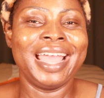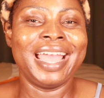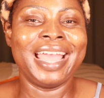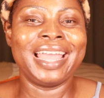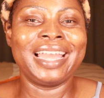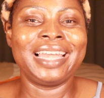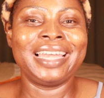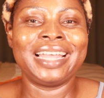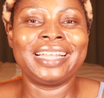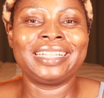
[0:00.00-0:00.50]

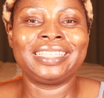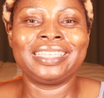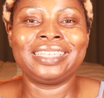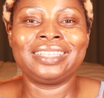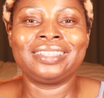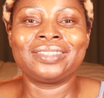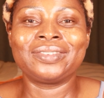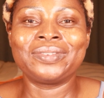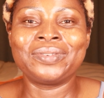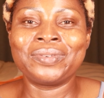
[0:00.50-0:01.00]
and let
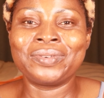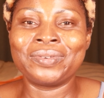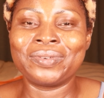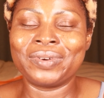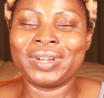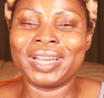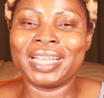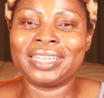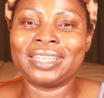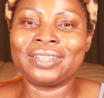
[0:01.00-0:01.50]
it grow
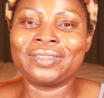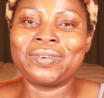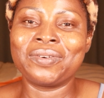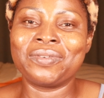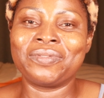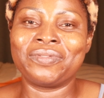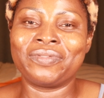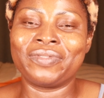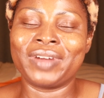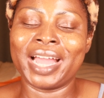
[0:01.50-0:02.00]
let it
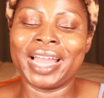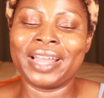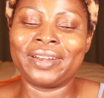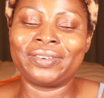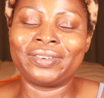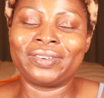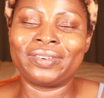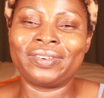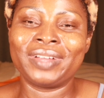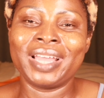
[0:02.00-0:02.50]
go
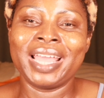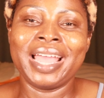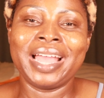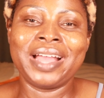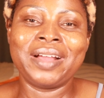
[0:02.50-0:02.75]
viral